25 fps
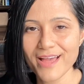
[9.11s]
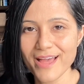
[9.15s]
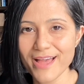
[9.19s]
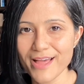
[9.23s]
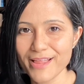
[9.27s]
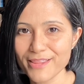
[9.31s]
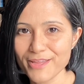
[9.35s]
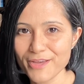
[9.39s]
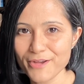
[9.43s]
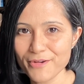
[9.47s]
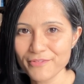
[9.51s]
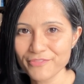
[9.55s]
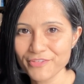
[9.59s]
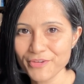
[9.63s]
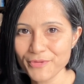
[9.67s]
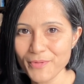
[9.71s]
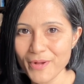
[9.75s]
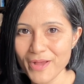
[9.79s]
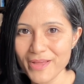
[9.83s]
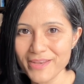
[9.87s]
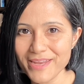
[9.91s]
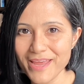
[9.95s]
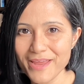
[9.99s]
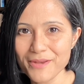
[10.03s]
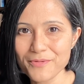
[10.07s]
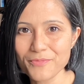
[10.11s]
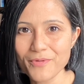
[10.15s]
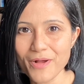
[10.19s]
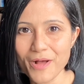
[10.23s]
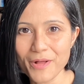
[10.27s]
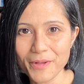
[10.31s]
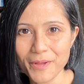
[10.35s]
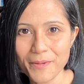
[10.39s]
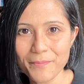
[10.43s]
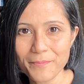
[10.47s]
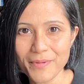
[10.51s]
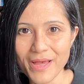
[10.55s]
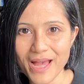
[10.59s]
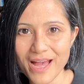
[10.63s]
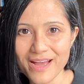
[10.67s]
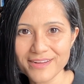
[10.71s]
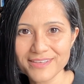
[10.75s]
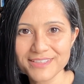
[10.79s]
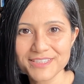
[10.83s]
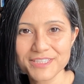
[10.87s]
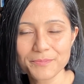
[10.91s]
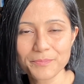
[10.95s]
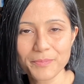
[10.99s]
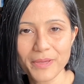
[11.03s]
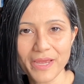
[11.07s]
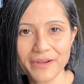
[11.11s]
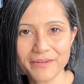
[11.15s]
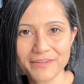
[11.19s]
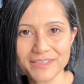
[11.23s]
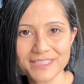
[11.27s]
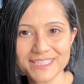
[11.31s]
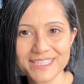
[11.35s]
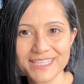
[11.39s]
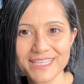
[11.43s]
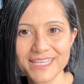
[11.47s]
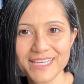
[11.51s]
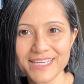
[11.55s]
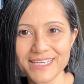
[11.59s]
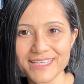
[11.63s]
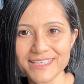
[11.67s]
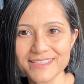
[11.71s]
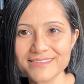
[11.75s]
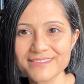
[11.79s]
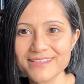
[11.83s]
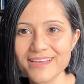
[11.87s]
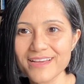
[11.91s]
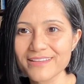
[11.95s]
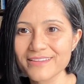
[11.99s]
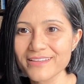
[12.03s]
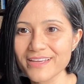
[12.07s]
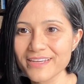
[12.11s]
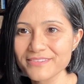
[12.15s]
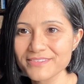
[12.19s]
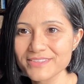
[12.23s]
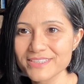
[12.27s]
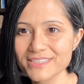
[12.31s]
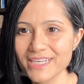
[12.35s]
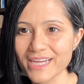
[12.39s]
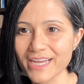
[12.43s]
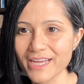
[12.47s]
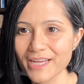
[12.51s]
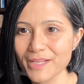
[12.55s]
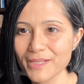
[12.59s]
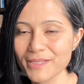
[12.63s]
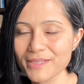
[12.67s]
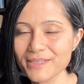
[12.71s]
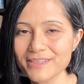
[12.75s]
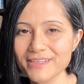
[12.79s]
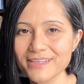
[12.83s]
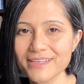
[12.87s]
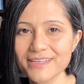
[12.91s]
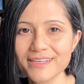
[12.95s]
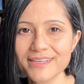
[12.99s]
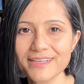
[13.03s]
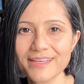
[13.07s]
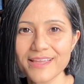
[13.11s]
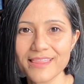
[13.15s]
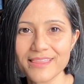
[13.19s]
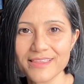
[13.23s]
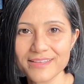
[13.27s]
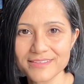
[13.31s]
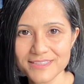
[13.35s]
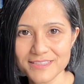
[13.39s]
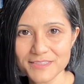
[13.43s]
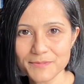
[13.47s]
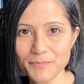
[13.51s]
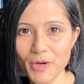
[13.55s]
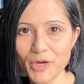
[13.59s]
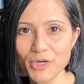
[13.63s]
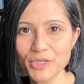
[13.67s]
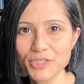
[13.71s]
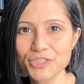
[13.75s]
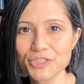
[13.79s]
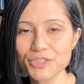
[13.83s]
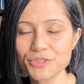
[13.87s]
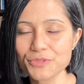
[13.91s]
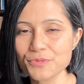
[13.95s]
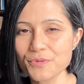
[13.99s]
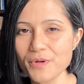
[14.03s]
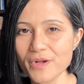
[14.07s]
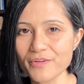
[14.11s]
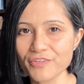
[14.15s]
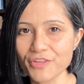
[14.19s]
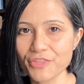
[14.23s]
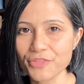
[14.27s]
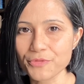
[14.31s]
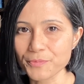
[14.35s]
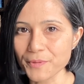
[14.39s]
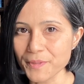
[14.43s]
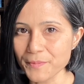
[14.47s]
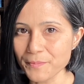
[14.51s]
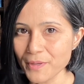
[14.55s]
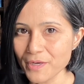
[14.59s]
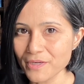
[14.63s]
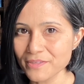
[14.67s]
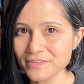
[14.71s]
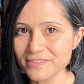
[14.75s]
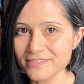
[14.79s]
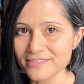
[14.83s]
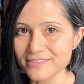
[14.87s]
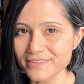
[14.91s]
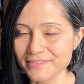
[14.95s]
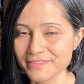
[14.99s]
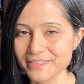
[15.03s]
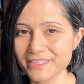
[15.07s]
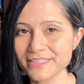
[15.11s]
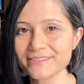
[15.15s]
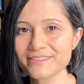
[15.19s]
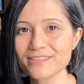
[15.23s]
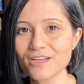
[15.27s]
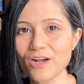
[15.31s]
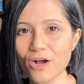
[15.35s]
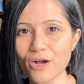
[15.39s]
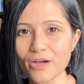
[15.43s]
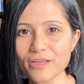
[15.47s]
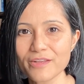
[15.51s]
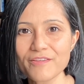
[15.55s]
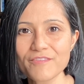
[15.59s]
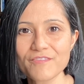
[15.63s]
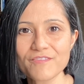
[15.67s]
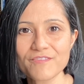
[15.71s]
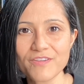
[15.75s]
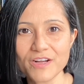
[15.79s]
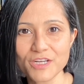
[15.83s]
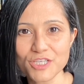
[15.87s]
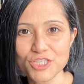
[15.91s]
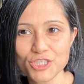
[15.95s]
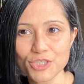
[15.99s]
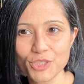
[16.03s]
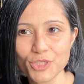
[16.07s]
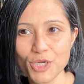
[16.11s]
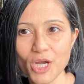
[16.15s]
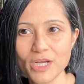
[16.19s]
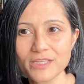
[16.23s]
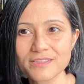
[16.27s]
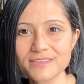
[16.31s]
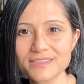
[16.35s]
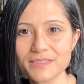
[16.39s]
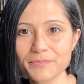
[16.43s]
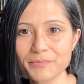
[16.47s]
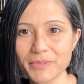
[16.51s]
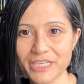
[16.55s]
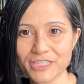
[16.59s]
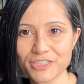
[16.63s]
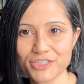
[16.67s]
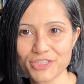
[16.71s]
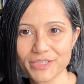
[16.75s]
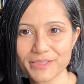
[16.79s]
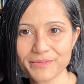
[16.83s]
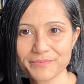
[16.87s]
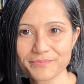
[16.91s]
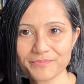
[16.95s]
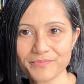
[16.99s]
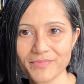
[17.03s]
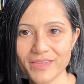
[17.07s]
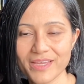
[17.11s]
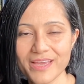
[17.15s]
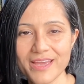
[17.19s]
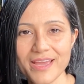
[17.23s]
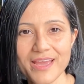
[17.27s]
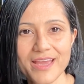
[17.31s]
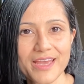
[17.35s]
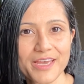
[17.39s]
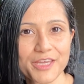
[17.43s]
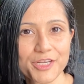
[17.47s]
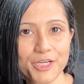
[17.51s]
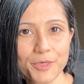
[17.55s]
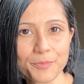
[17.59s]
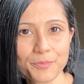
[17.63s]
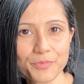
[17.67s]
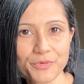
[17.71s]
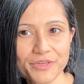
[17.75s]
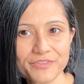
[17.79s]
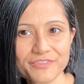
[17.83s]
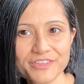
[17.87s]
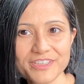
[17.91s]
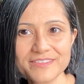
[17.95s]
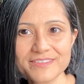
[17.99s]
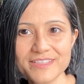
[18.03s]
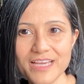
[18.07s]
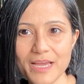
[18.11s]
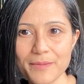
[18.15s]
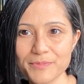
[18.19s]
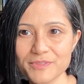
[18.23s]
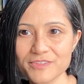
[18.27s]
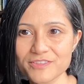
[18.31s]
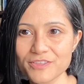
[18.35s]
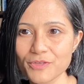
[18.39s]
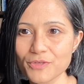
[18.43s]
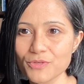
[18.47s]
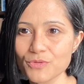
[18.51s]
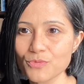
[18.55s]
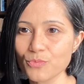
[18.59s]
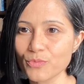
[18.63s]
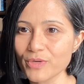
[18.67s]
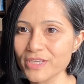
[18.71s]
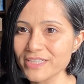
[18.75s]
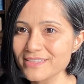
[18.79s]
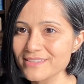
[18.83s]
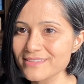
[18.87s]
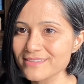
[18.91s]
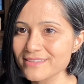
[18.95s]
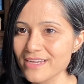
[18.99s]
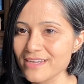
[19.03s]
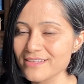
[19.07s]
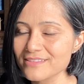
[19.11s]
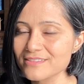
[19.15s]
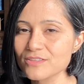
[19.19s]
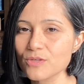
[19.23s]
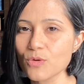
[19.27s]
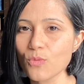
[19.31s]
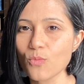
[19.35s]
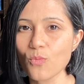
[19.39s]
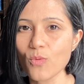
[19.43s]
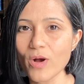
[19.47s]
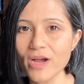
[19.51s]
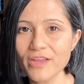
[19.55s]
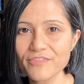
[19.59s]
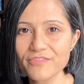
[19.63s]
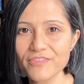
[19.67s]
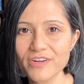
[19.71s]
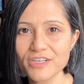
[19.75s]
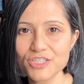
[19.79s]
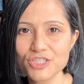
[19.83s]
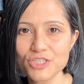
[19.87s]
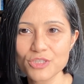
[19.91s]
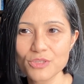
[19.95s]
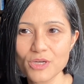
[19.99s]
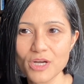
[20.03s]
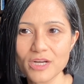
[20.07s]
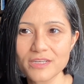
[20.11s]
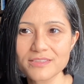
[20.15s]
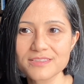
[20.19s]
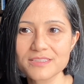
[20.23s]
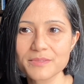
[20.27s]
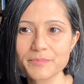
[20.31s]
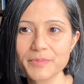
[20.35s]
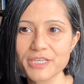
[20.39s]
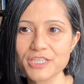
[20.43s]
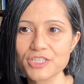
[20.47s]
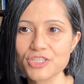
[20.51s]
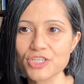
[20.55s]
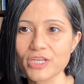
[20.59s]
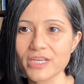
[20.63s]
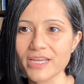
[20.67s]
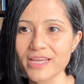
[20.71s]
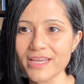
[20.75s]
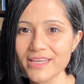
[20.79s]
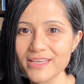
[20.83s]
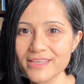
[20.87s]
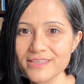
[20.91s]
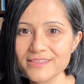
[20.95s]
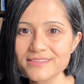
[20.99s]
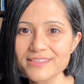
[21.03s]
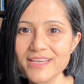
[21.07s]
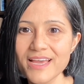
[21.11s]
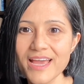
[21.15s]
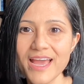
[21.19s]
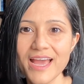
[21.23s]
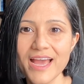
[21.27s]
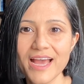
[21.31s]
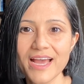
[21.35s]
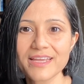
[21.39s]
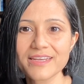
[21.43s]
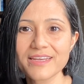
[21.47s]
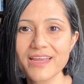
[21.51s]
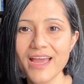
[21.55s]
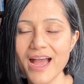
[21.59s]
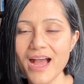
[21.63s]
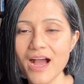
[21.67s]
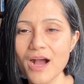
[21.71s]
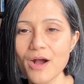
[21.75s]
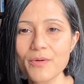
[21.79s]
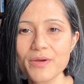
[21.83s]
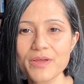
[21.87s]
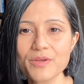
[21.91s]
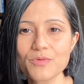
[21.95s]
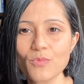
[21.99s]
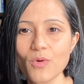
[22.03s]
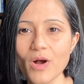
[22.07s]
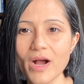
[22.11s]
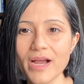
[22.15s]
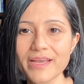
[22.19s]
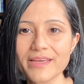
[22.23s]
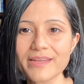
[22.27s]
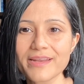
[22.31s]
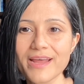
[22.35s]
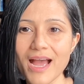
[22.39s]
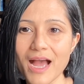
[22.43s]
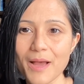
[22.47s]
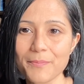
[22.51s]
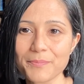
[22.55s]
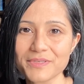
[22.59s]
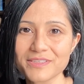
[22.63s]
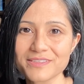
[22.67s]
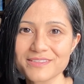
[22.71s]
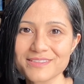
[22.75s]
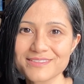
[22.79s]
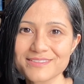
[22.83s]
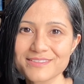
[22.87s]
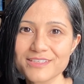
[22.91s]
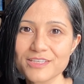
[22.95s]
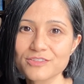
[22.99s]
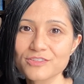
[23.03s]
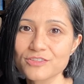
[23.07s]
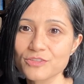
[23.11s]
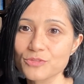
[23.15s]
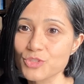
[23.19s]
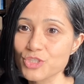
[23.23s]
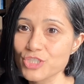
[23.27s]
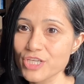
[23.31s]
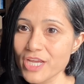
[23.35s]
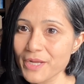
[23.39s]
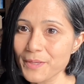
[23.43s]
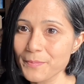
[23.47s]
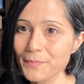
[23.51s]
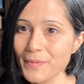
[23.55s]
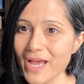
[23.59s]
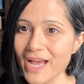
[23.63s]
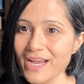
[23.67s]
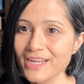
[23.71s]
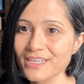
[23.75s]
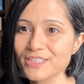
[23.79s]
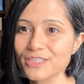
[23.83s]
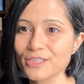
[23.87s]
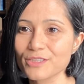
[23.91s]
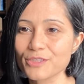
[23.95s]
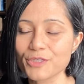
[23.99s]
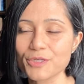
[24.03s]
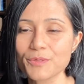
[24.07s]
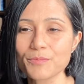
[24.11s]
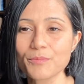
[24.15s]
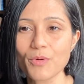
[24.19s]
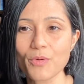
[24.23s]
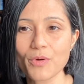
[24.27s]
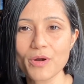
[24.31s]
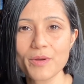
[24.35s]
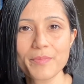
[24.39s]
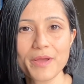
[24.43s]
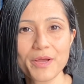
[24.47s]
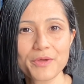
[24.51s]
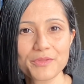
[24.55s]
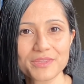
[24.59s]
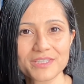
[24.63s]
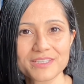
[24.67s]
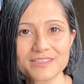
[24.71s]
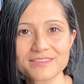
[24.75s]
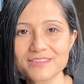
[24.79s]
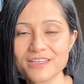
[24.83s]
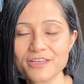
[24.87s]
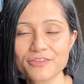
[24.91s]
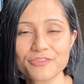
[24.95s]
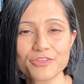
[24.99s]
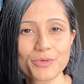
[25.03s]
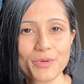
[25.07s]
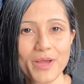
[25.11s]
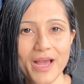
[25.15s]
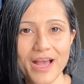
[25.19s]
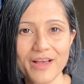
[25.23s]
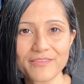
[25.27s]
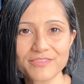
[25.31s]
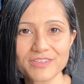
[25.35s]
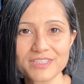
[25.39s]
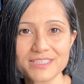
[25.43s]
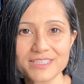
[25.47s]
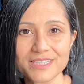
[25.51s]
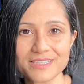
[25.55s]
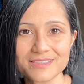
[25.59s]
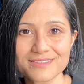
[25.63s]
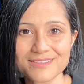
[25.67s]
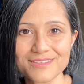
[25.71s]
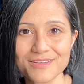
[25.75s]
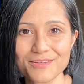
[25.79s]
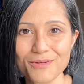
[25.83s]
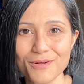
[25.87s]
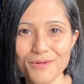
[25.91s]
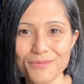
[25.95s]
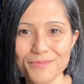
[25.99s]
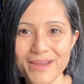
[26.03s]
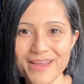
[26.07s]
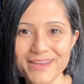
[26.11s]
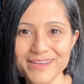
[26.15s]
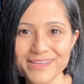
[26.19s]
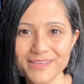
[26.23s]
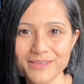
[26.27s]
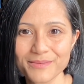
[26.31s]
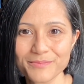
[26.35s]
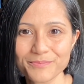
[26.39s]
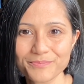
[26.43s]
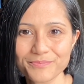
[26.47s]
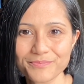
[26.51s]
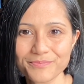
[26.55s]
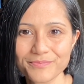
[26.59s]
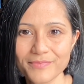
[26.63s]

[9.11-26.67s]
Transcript: Hello everyone, and welcome back to Parenting is a Lifestyle. This is part 2 of a 3-part series on functional constipation. In our previous episode, we discussed what functional constipation is and how and why it happens. So check back to learn more about this if you haven't done so already.